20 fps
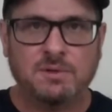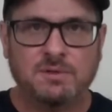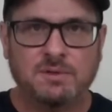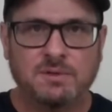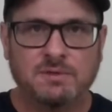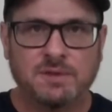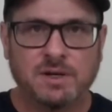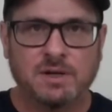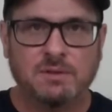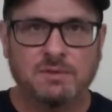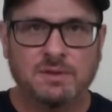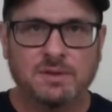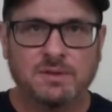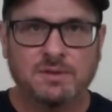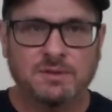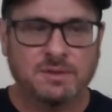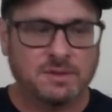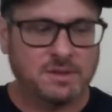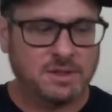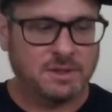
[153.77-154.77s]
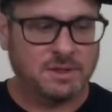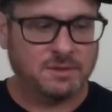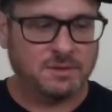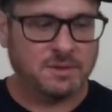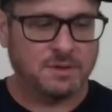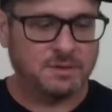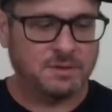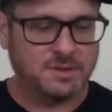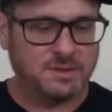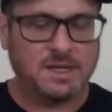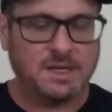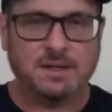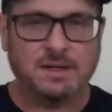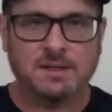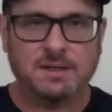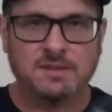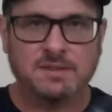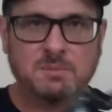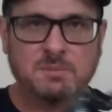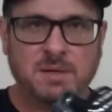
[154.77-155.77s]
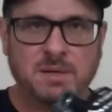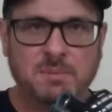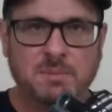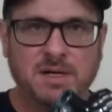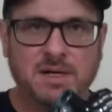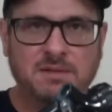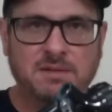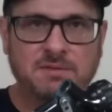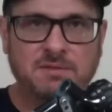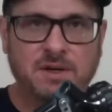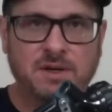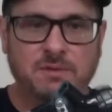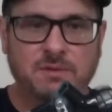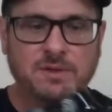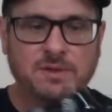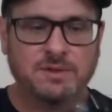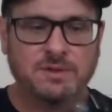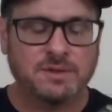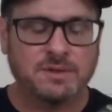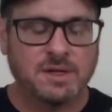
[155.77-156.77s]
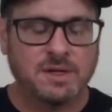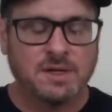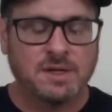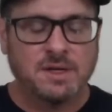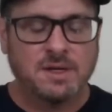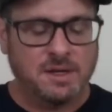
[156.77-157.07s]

DeVilbiss, you know, the Techno is by, by DeVilbiss.